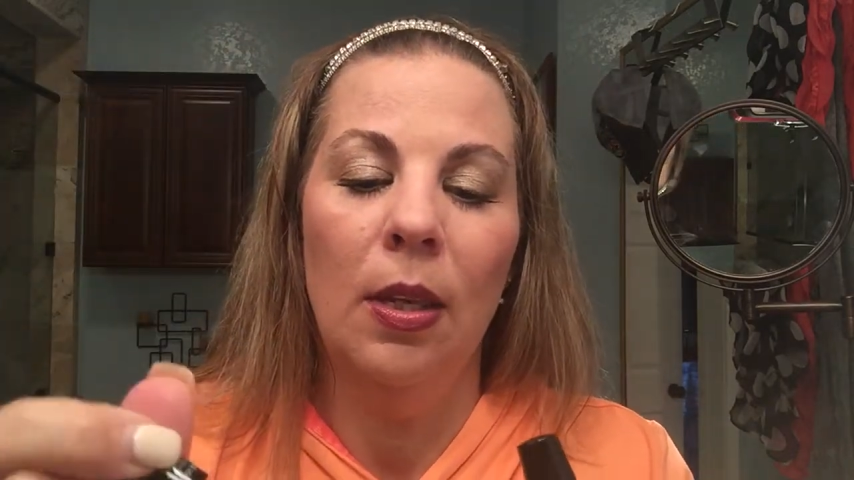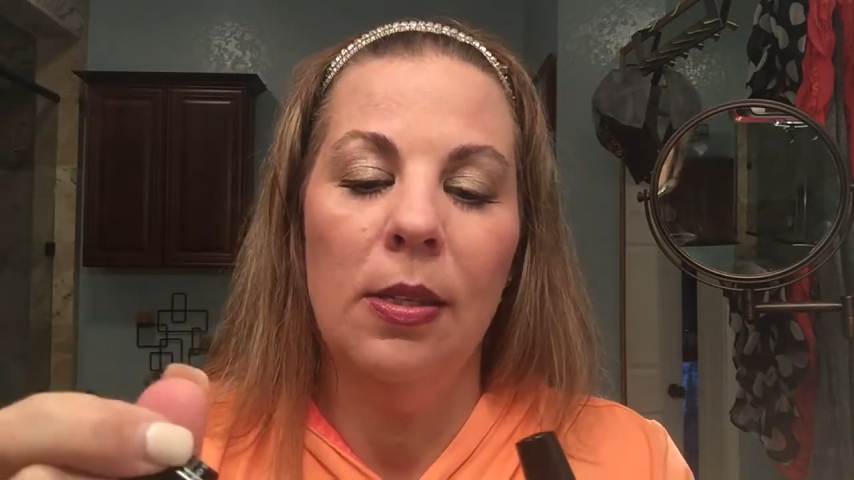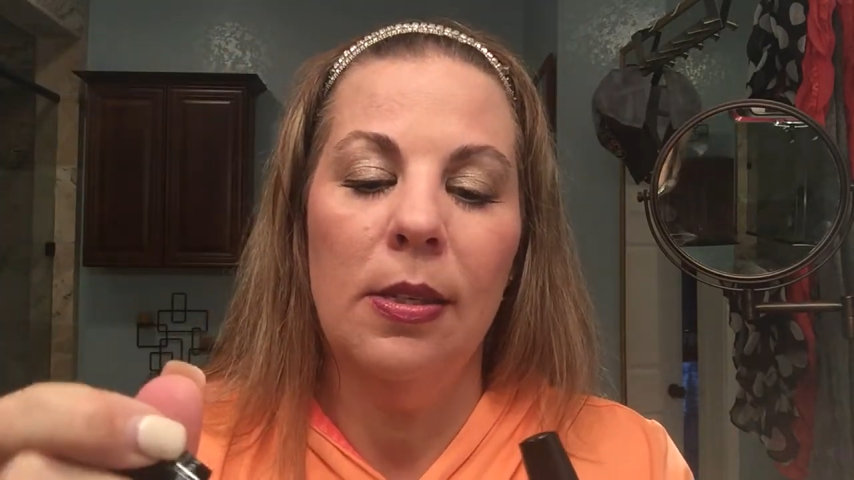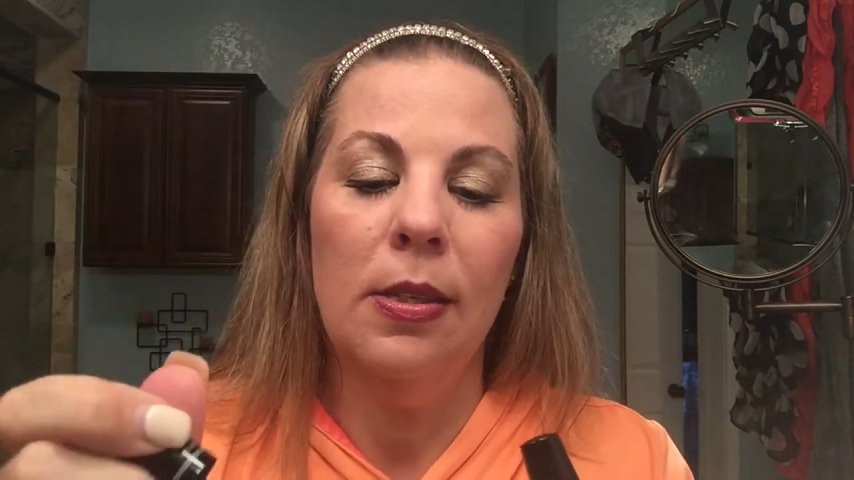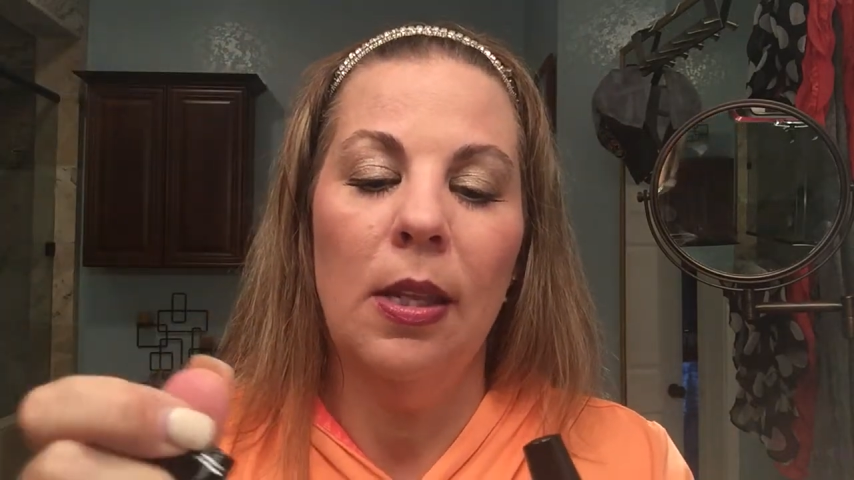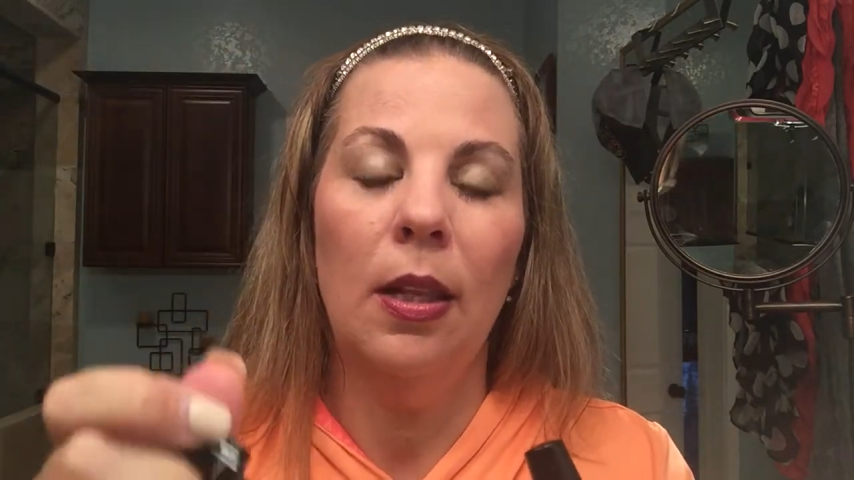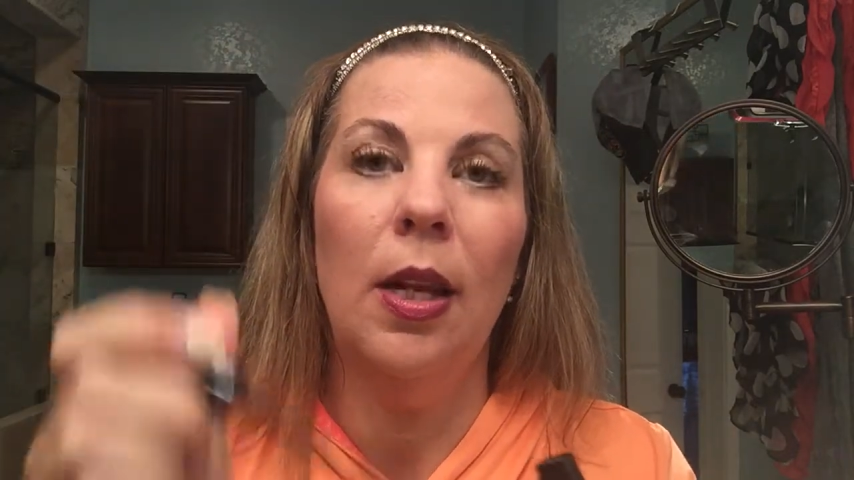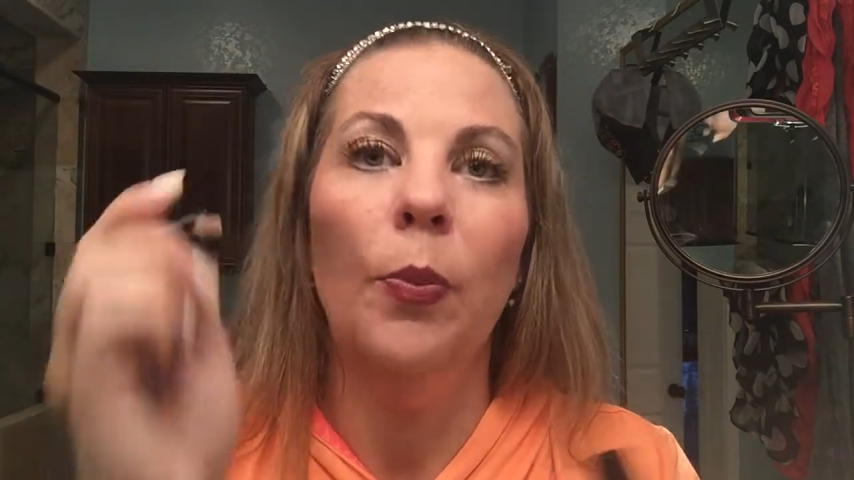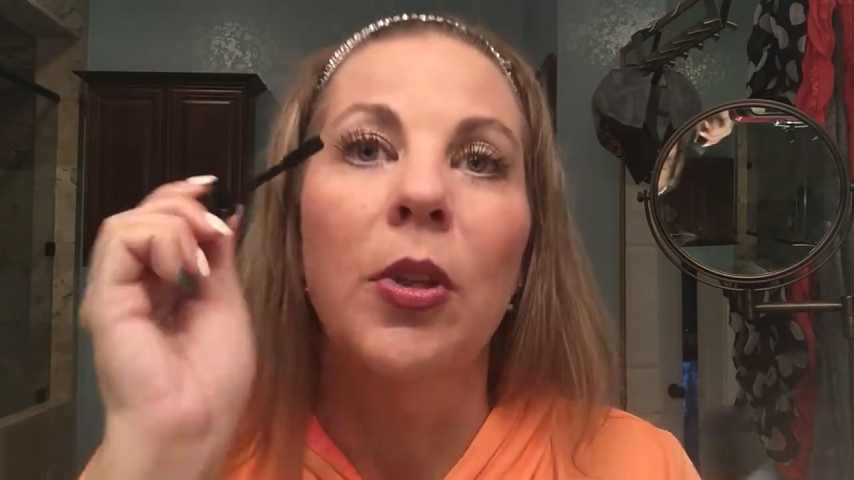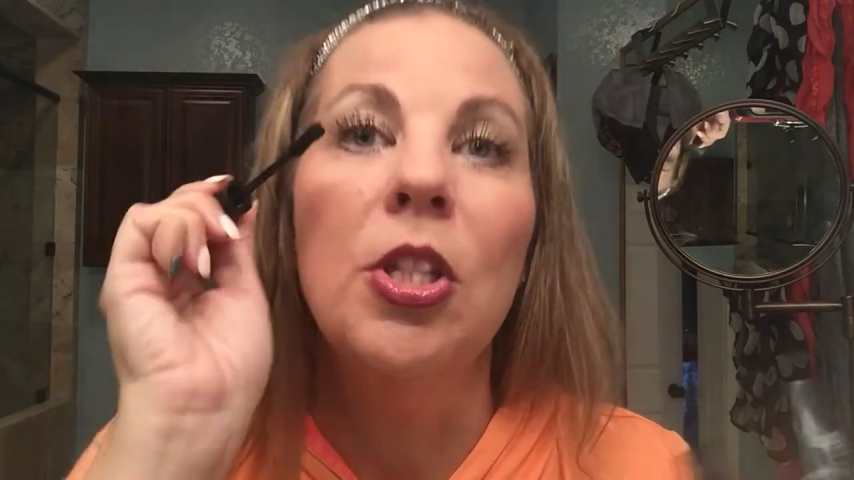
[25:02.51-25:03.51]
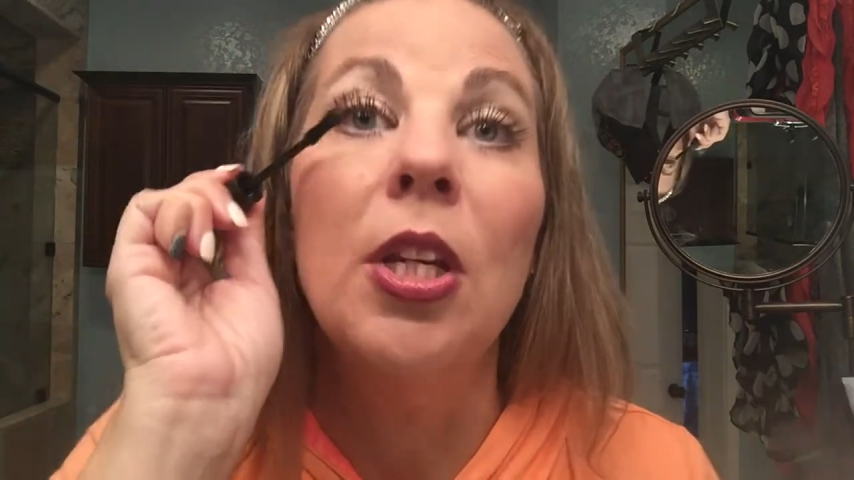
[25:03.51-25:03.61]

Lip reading: seal it up with